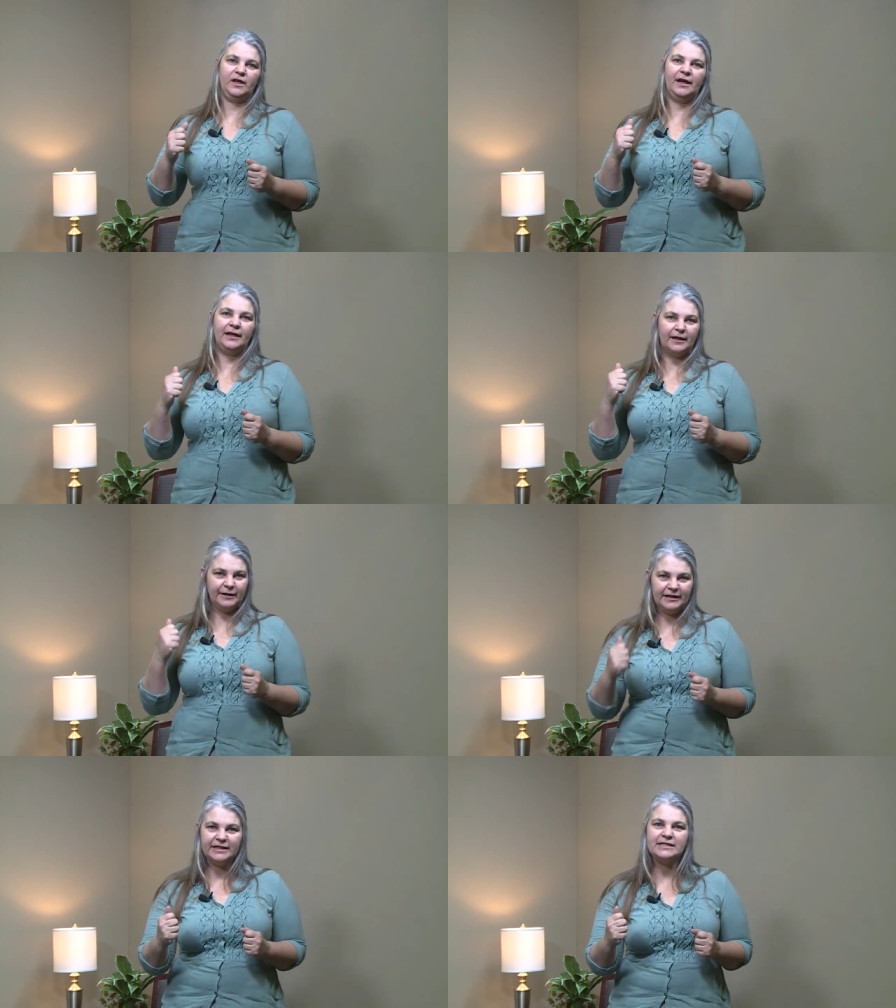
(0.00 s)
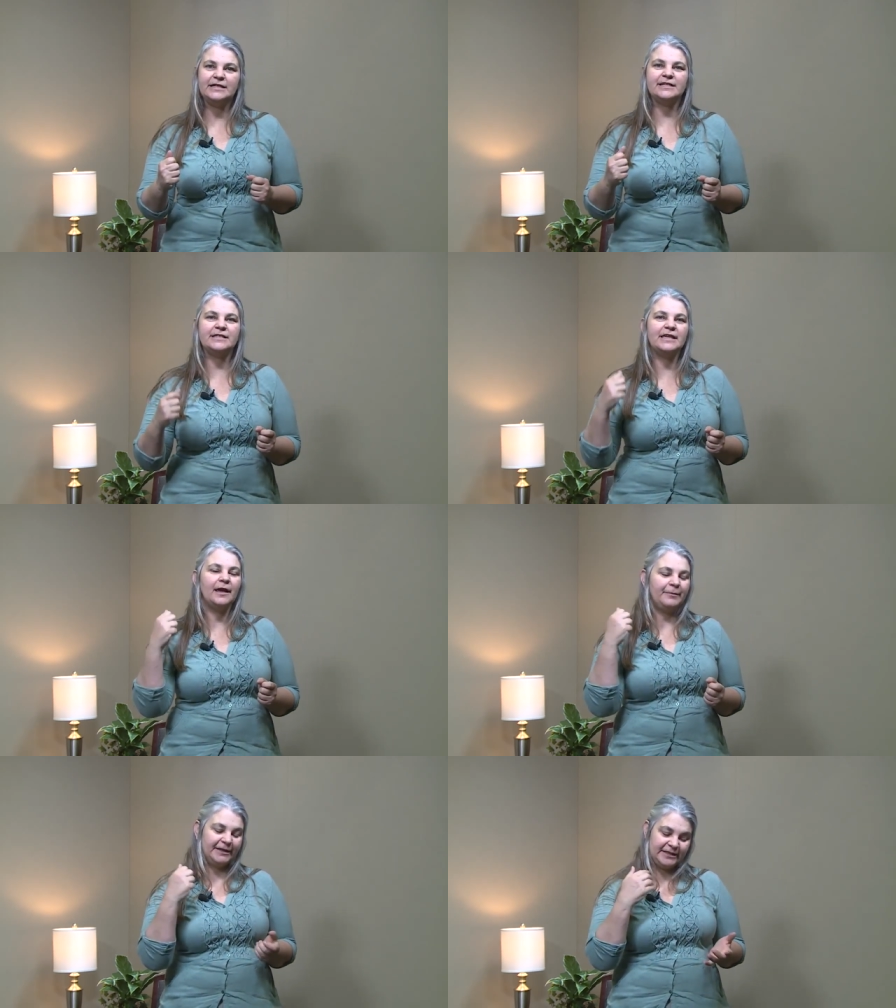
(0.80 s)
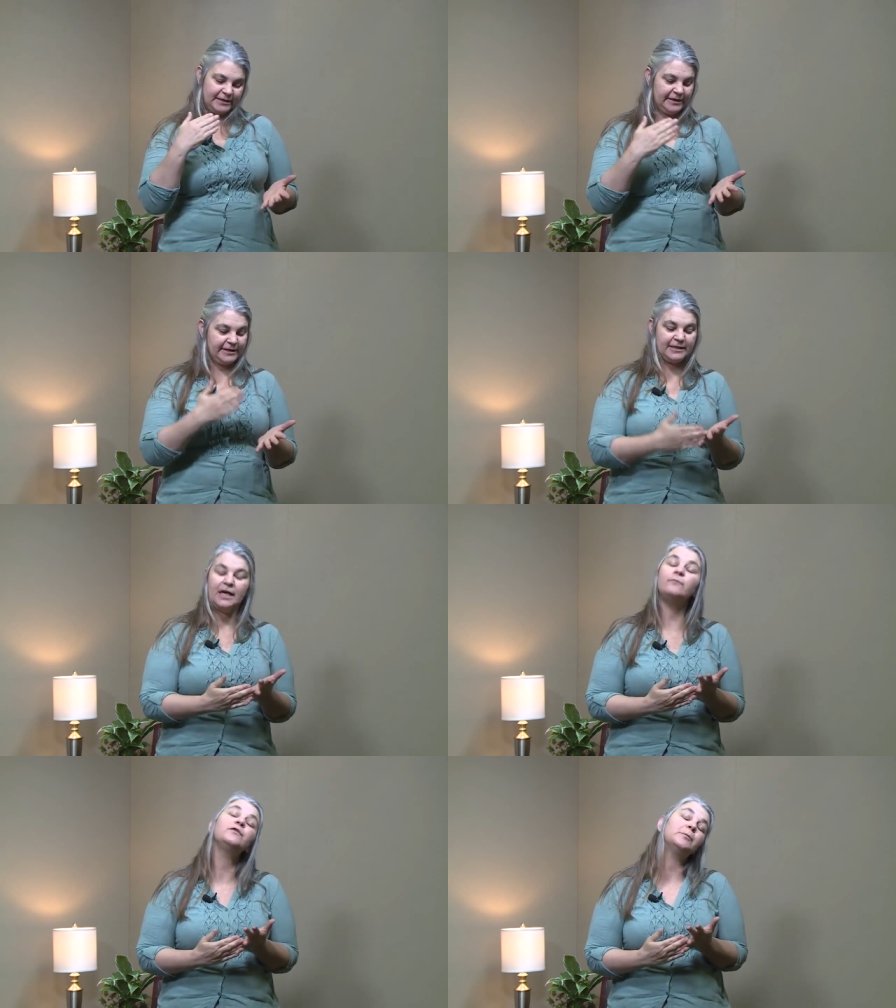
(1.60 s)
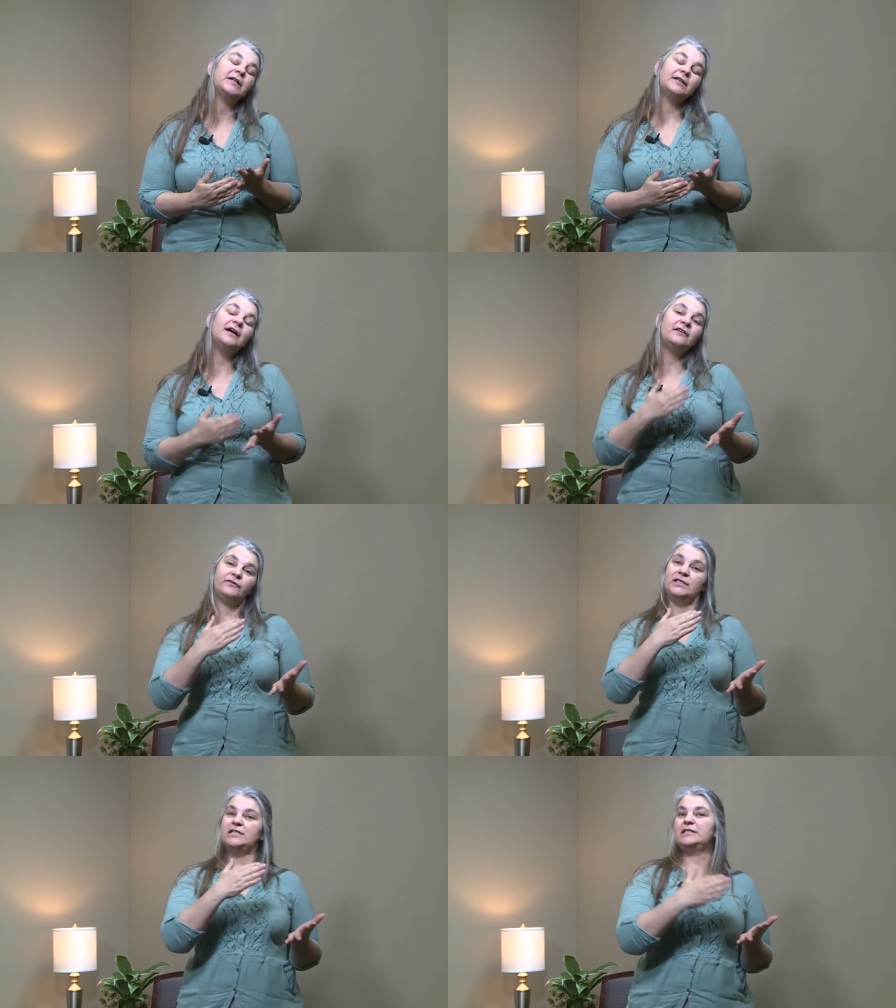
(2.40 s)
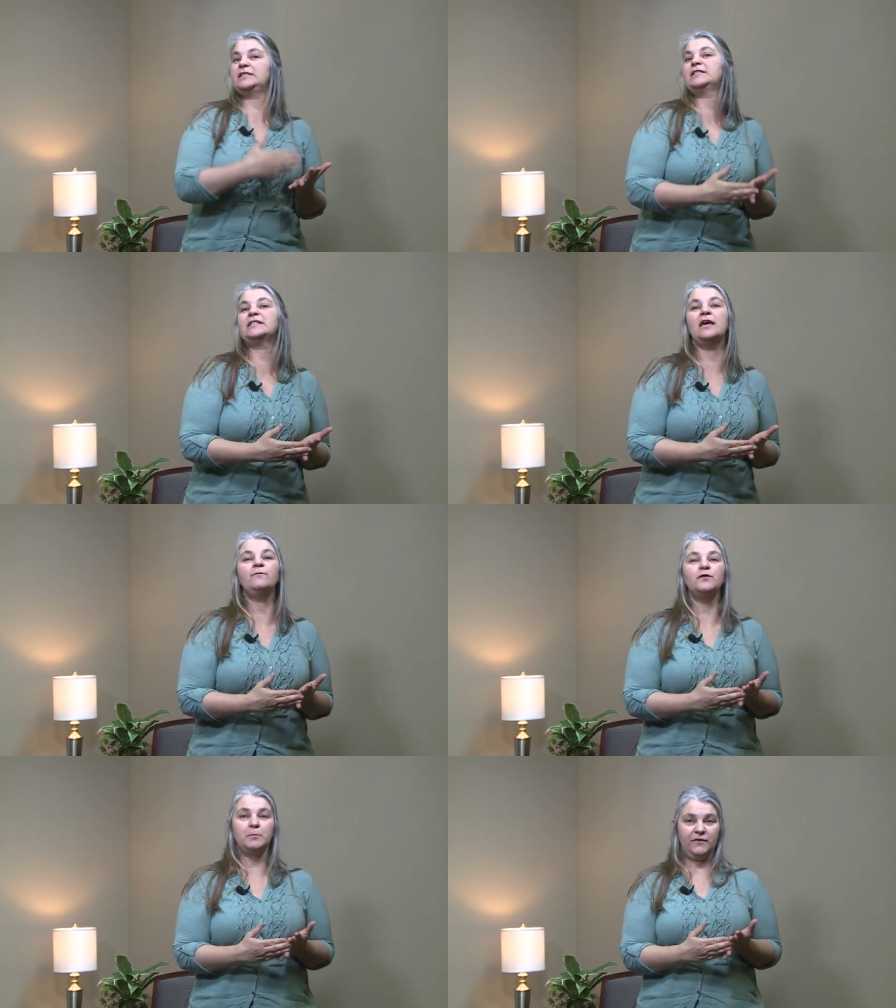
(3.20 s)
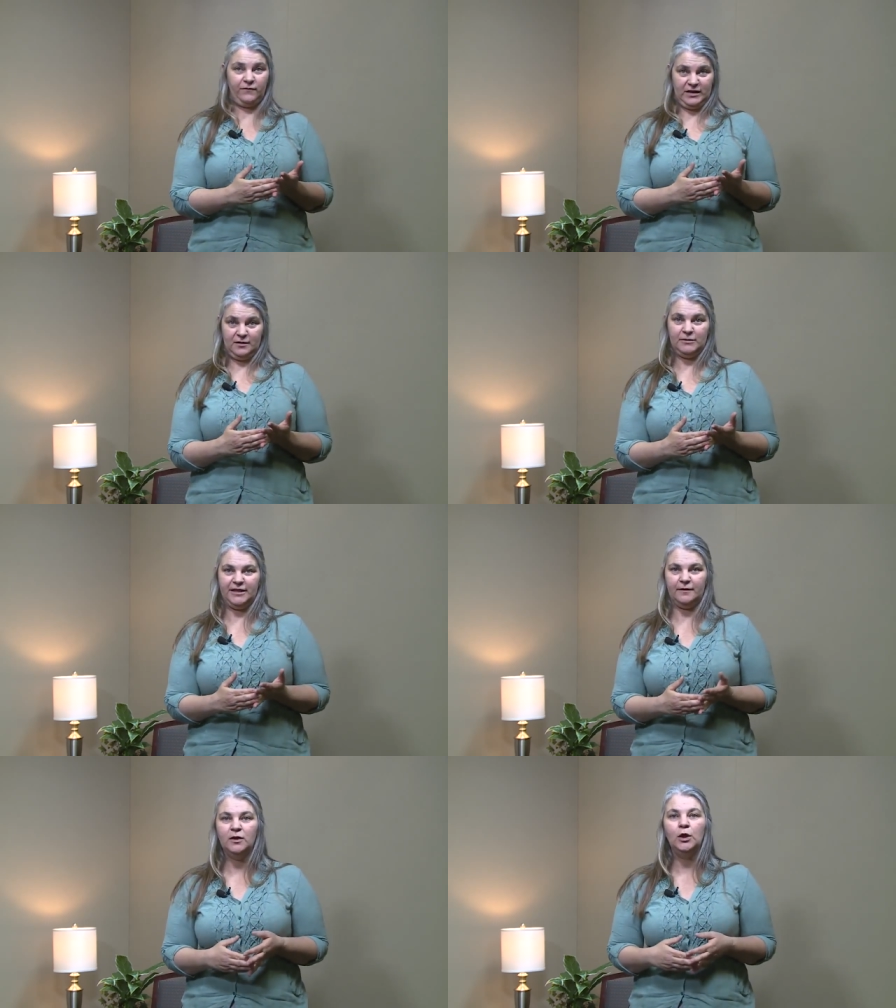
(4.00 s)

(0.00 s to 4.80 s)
I, I need to escape. I need to escape from my life. I need to escape from my family.